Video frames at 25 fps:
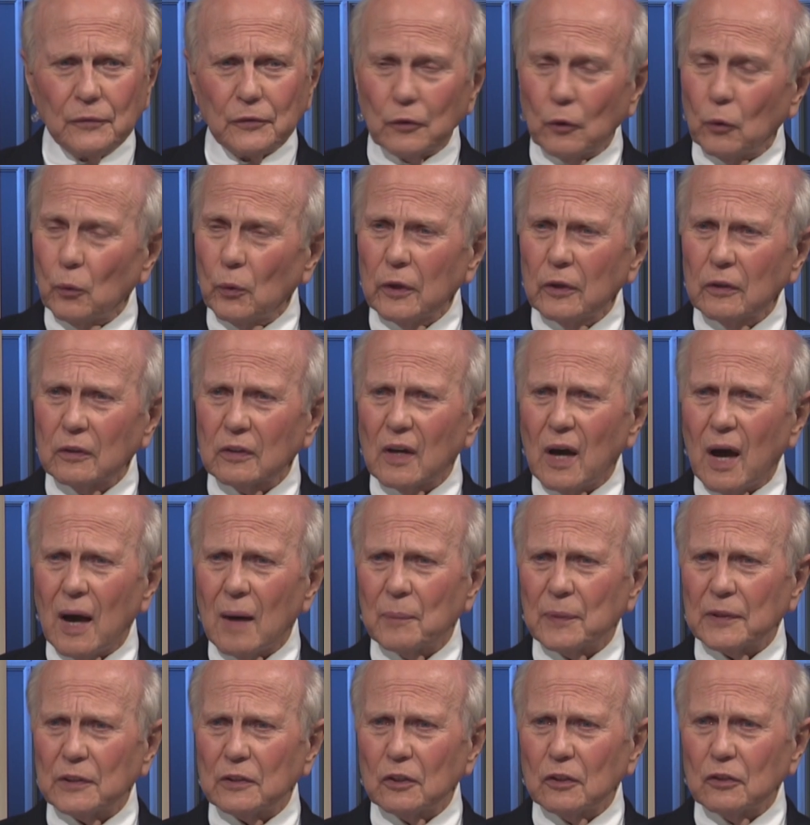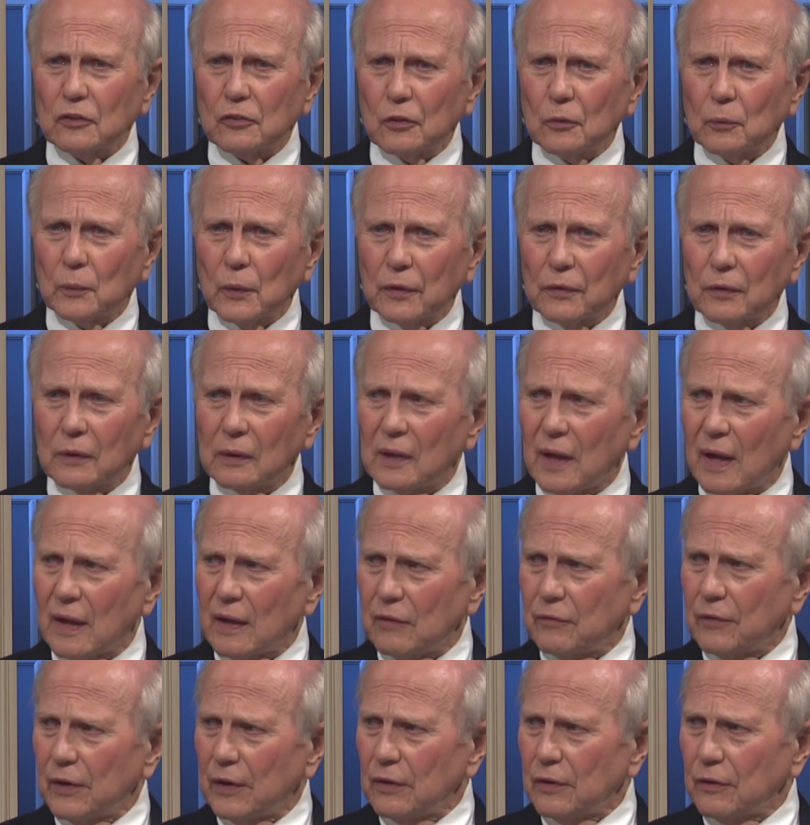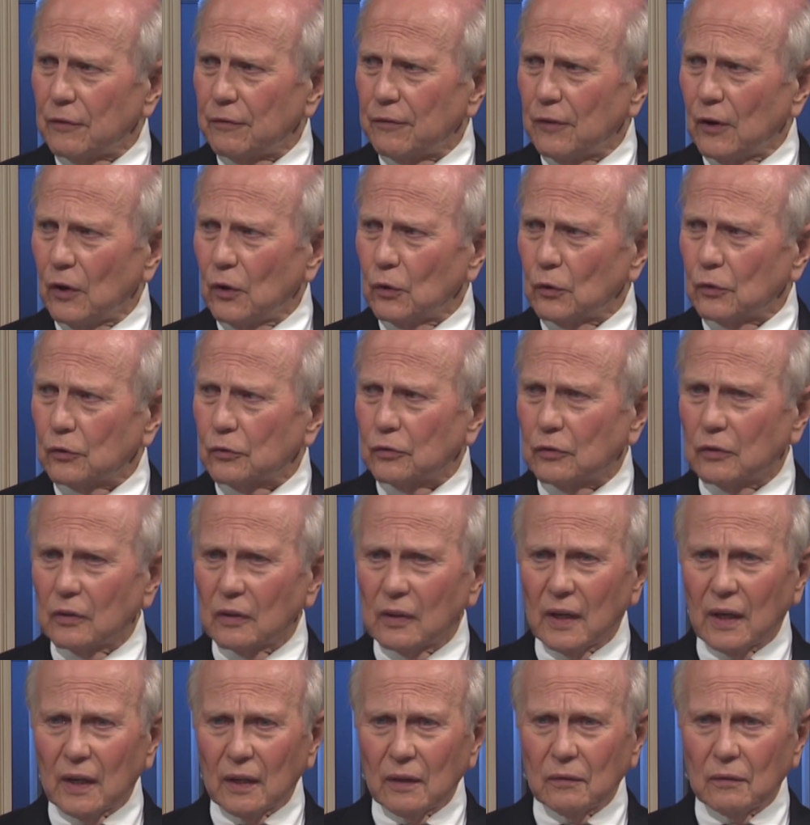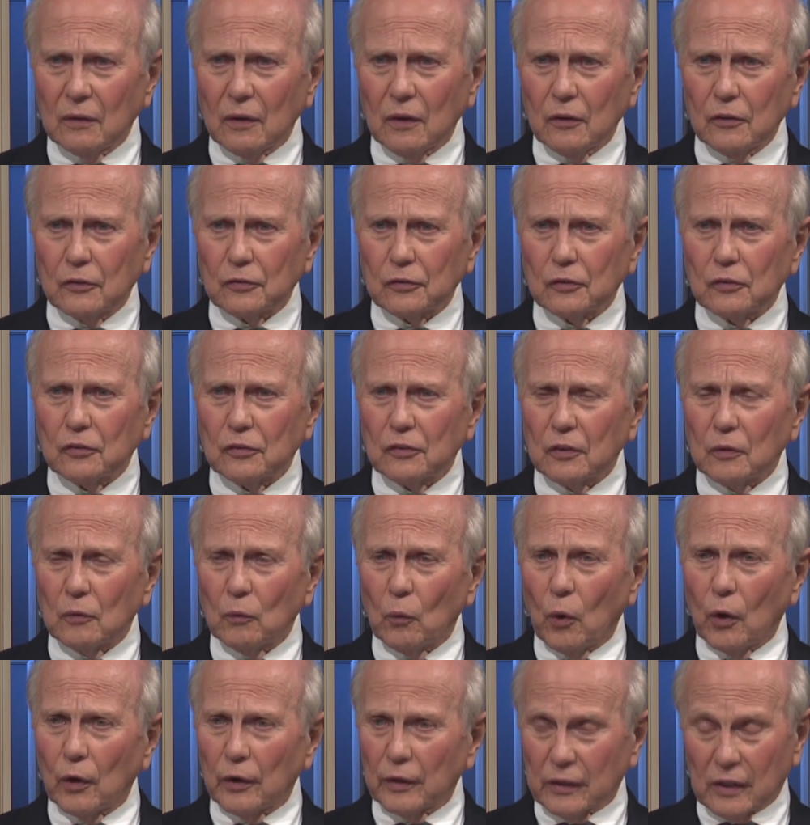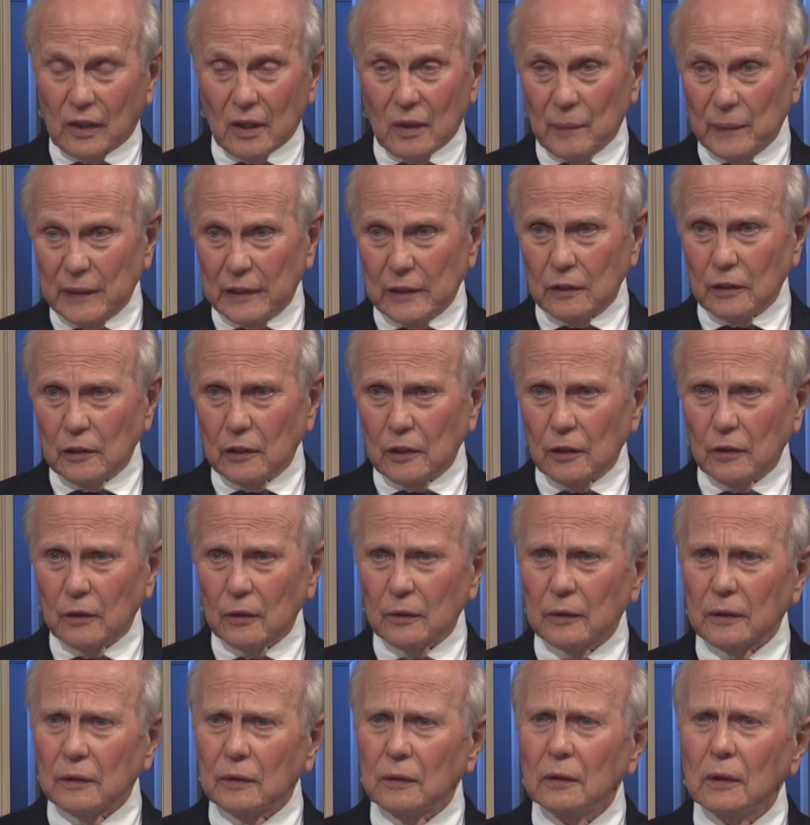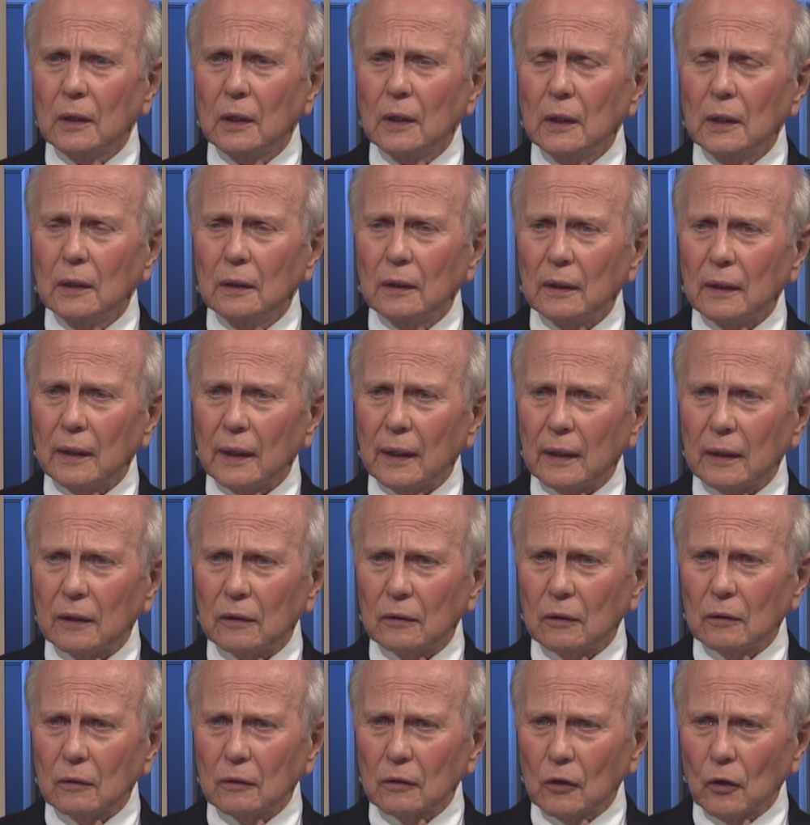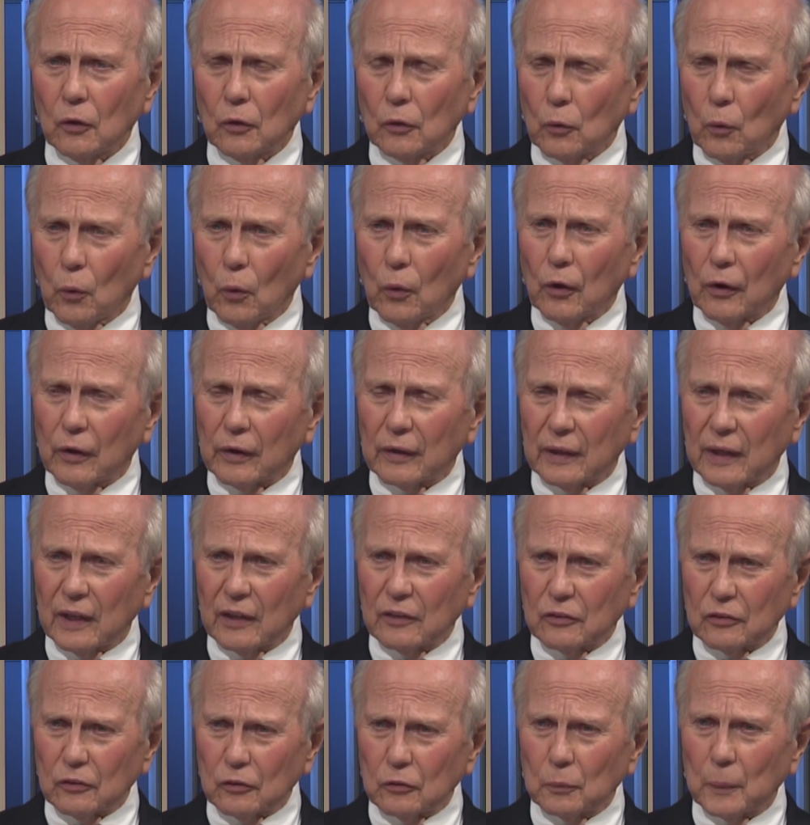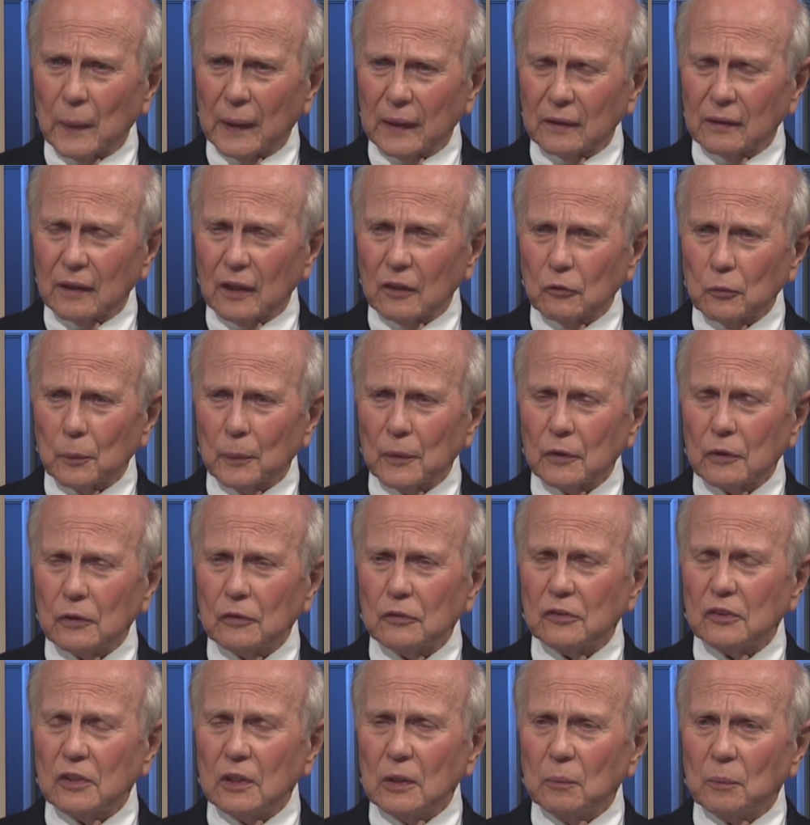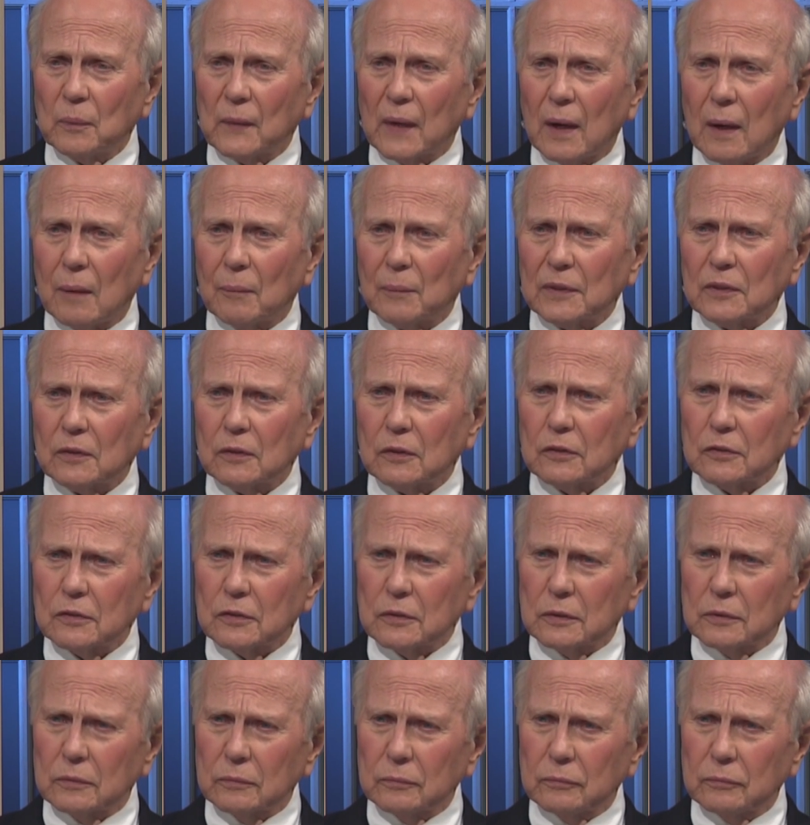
so we're in competition with a lot of other folks to get nurses that want to come in here and, and go to work. And I suspect that's pretty steep competition.